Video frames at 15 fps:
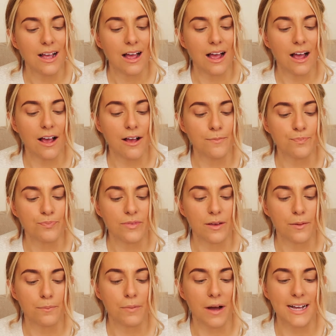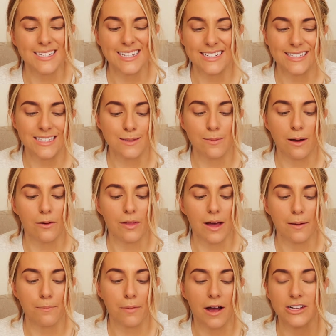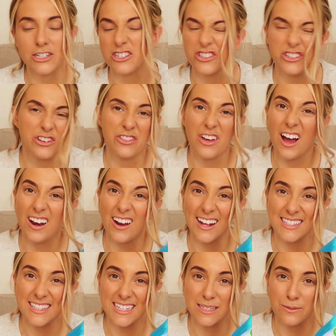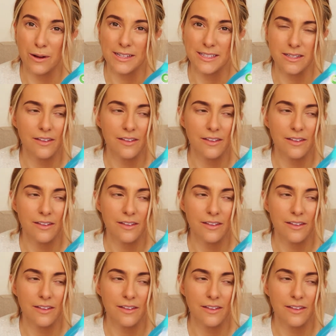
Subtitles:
but I didn't smell that, but I just knew that I liked this one.